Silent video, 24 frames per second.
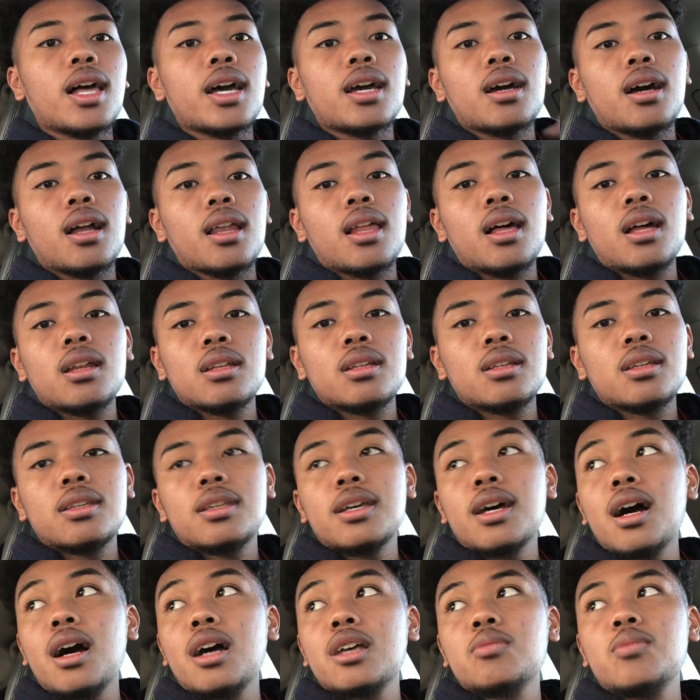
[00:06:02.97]
like a lot of the
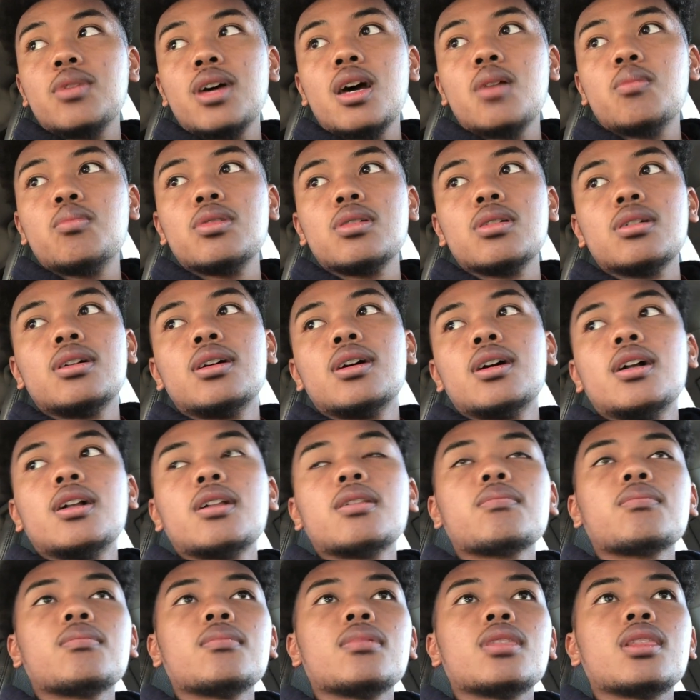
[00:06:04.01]
times, man. But
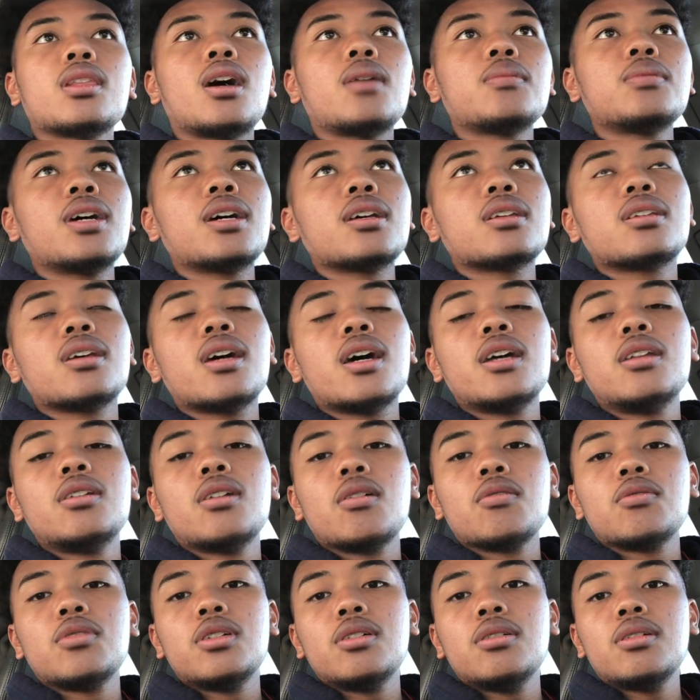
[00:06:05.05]
I'm not saying
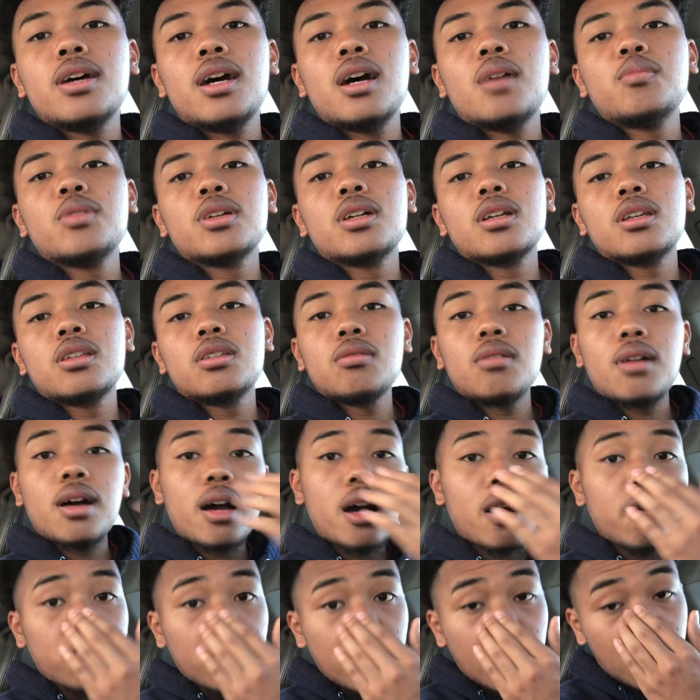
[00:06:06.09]
don't do that because you'll
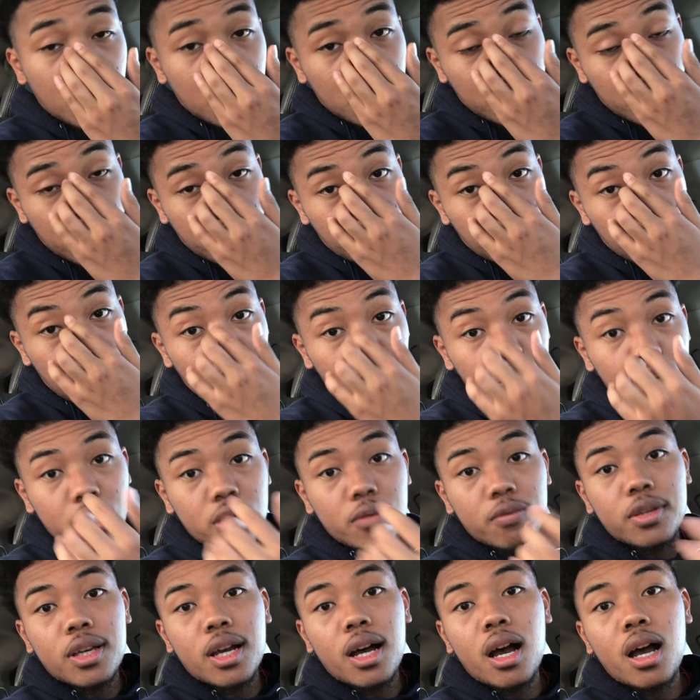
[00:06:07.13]
have like moments
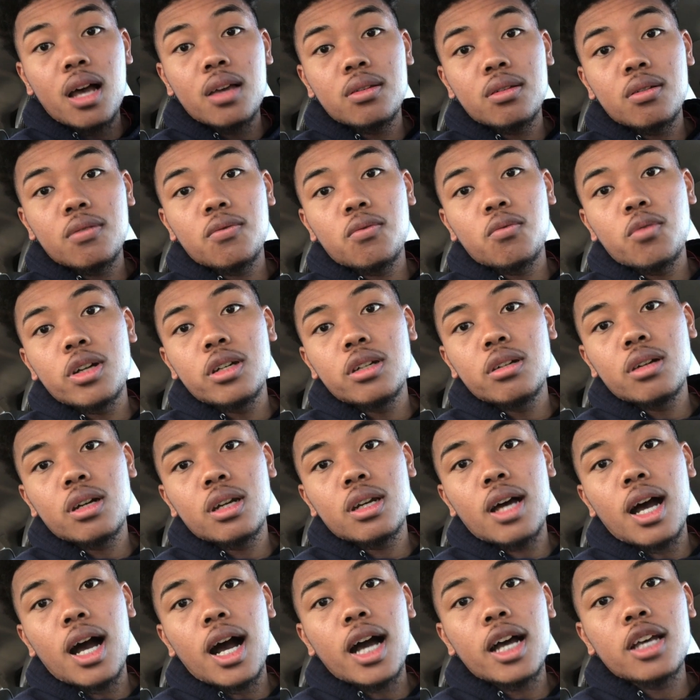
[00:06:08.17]
of times of when you're
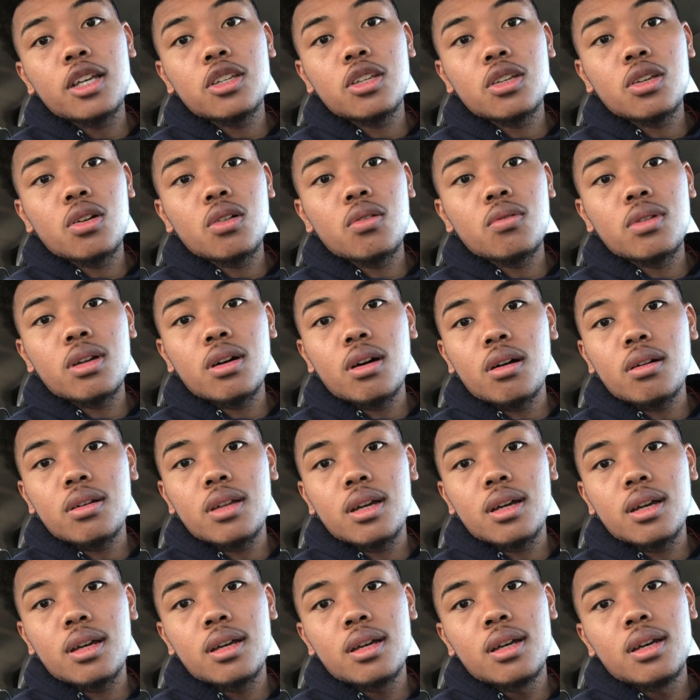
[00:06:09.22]
gonna iso and all
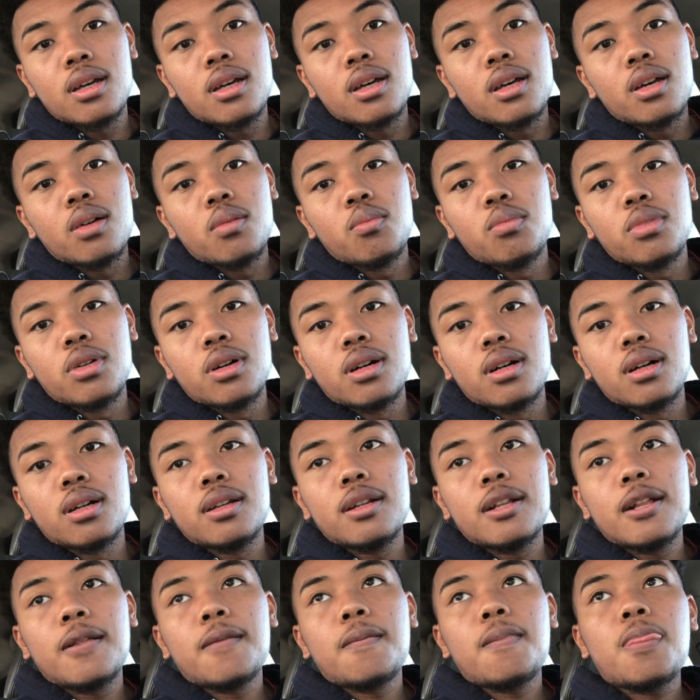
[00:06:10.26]
that. But
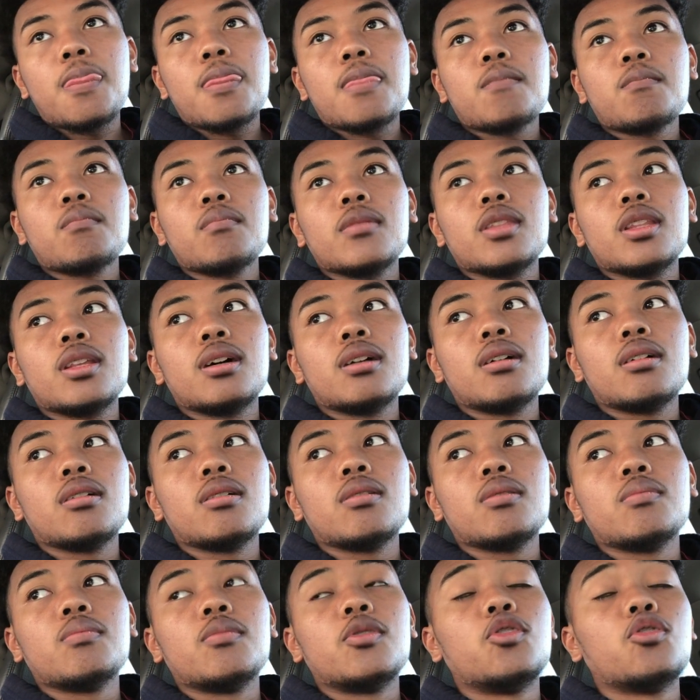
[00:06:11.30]

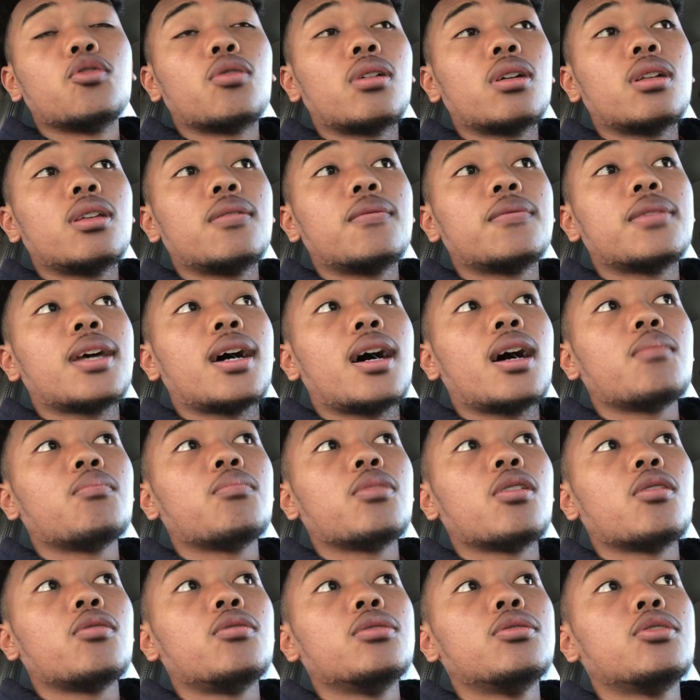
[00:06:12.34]
um, majority of the time,
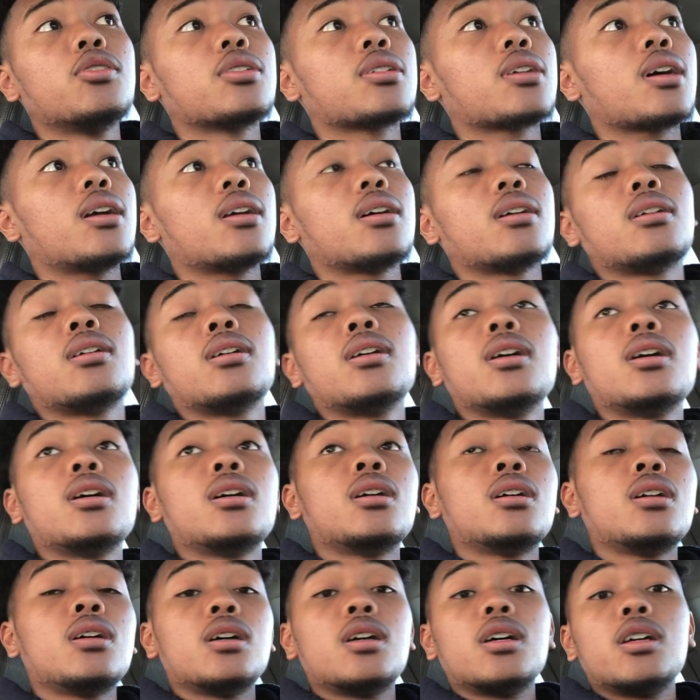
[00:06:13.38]
bro, you just gotta
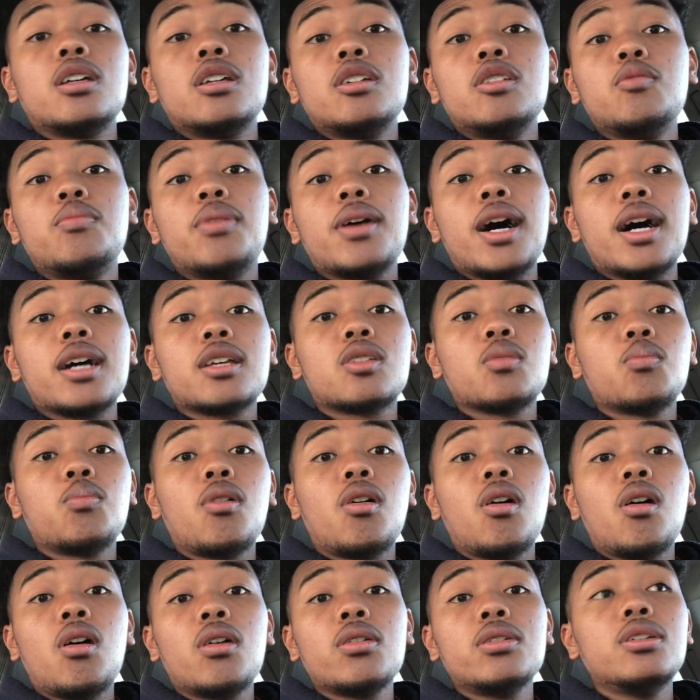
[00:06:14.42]
you pass the
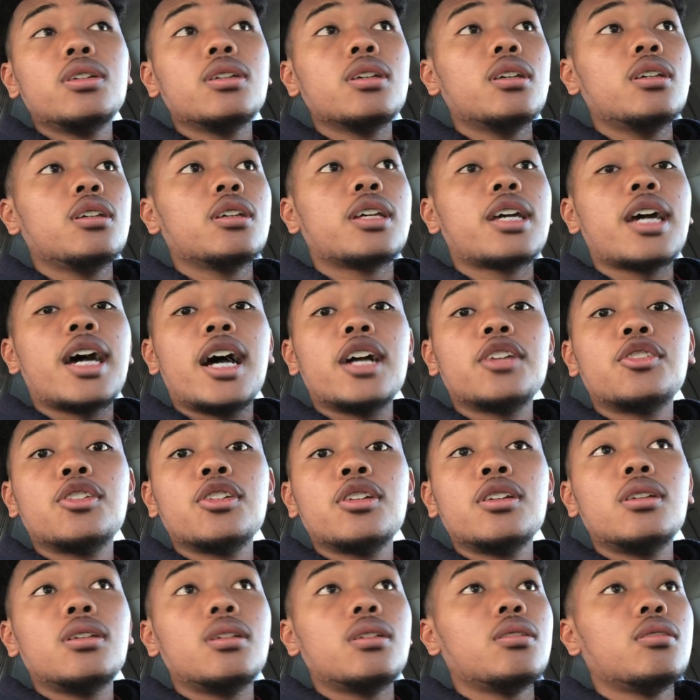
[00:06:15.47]
ball, you, you catch
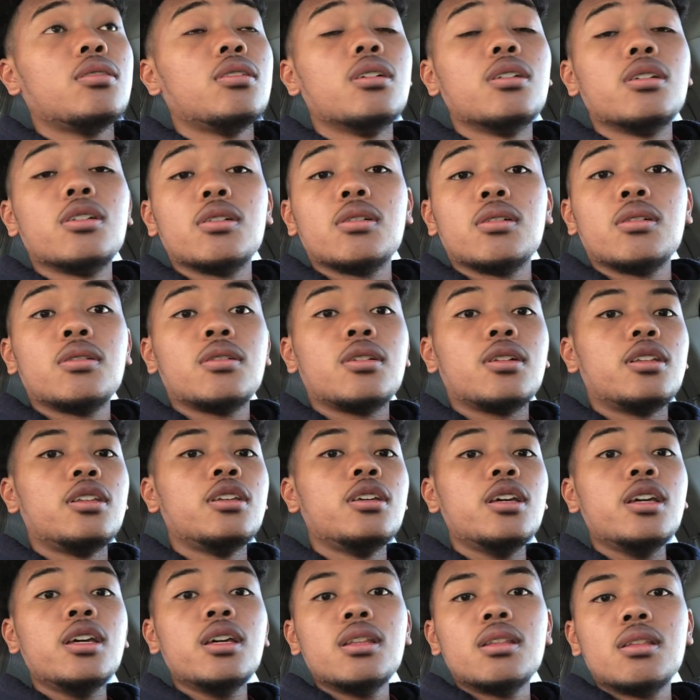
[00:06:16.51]
it, you,
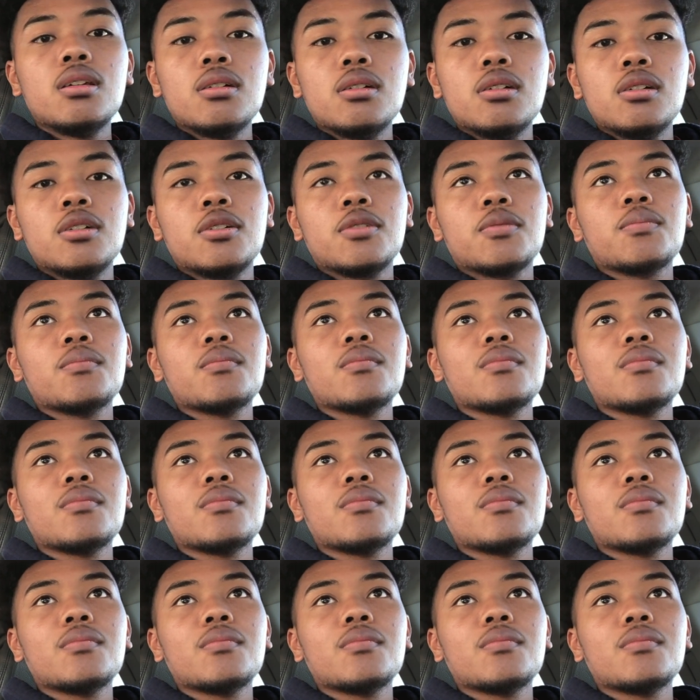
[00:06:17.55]
you either